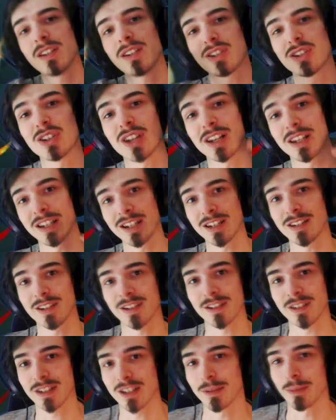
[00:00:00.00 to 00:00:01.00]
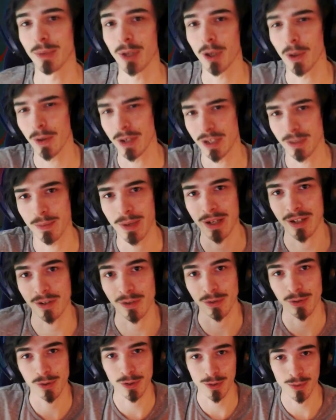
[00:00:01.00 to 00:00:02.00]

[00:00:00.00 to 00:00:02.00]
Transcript: she's at least a tier below it, depending on who you